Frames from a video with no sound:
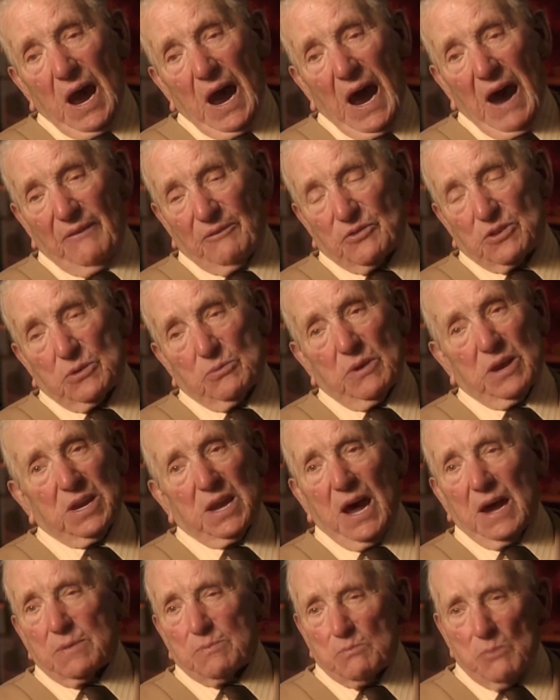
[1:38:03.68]
after we'd
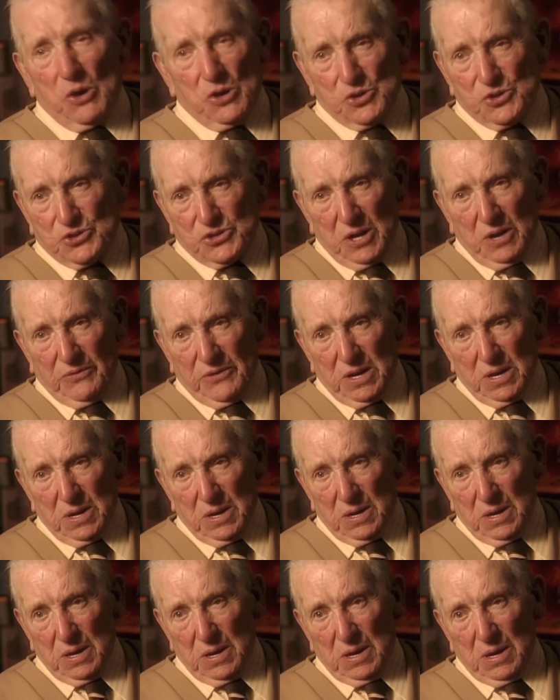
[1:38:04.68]
had months of it.
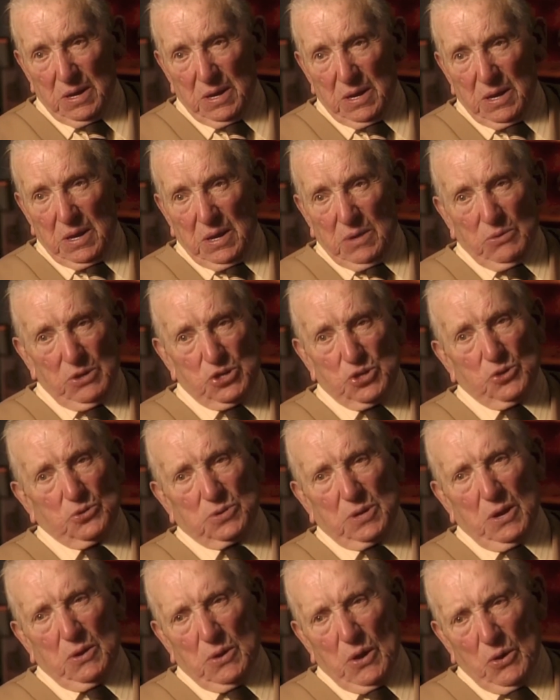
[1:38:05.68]
We took
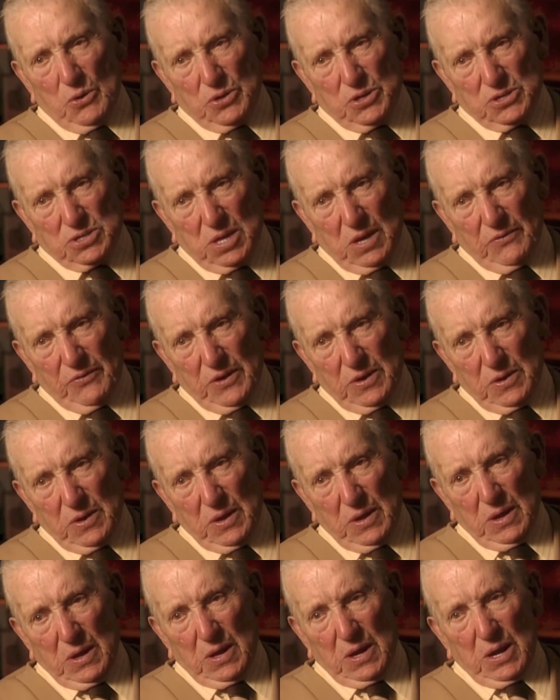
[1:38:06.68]
no notice of it.
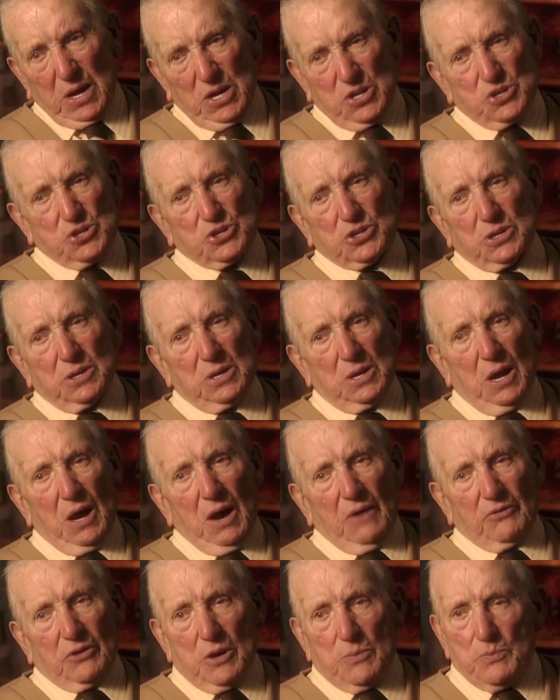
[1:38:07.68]
It's
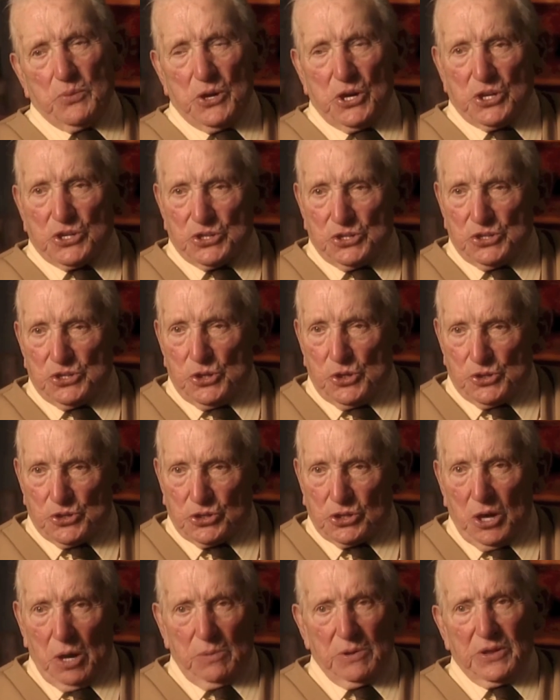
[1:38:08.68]
for a person
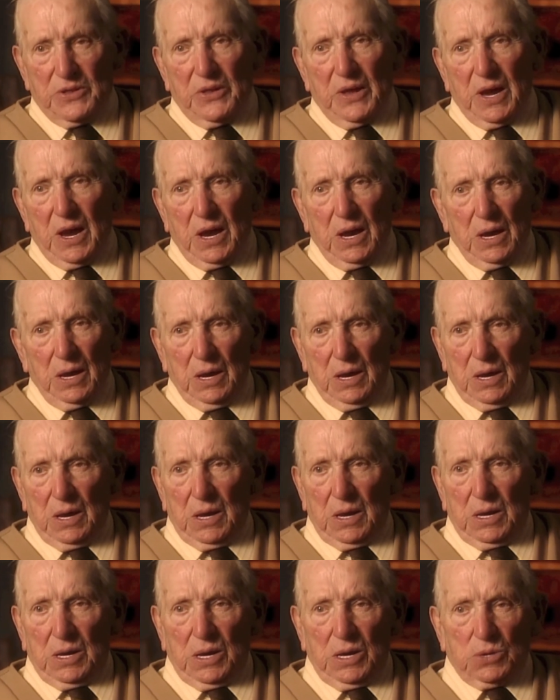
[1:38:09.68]
just coming there,
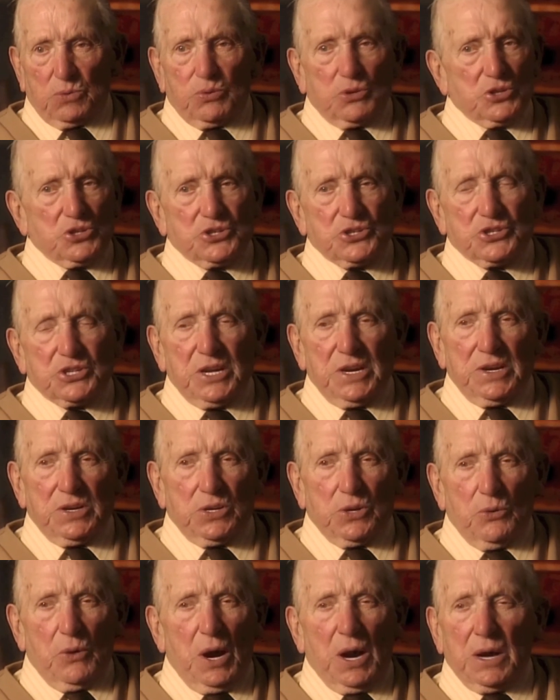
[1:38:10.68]
it would stink
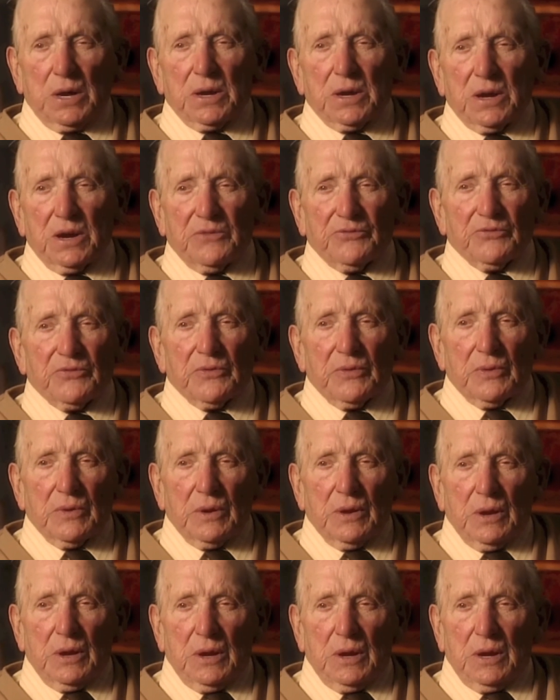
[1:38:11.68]
to high heaven.
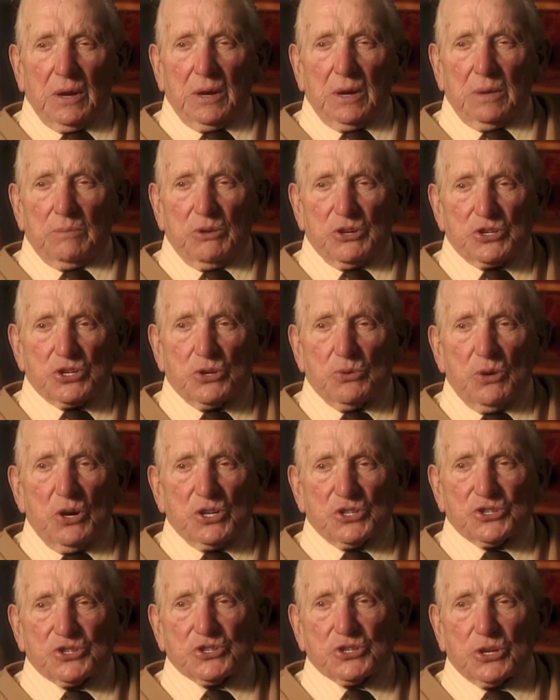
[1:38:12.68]
But to
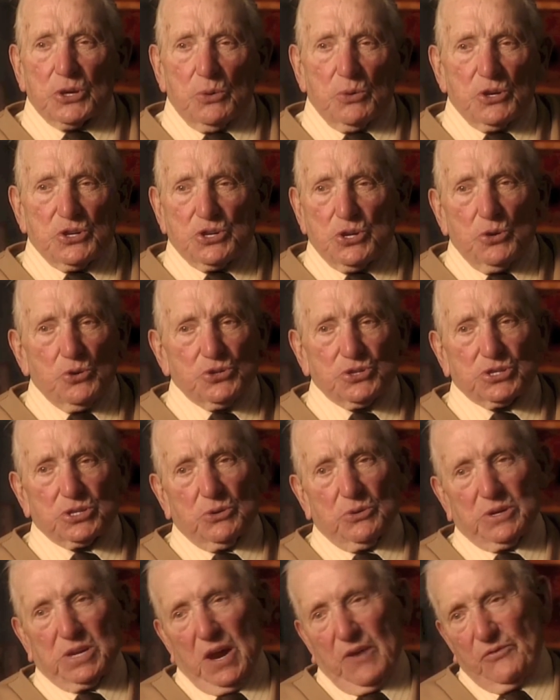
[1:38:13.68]
us, who was used
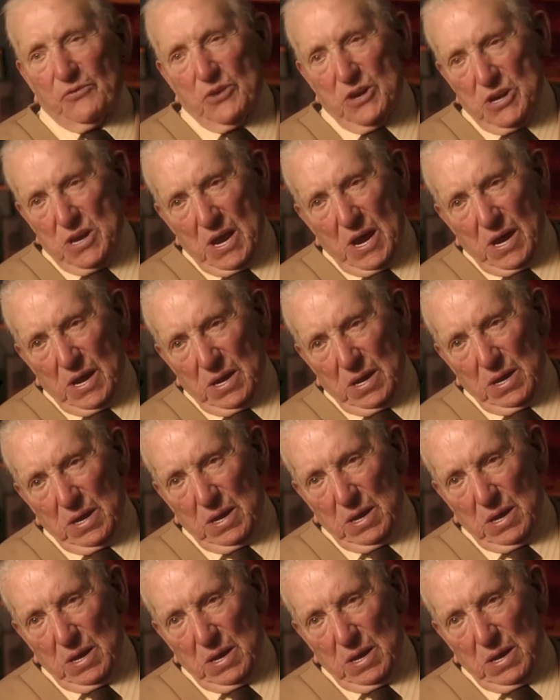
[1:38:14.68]
to it every day,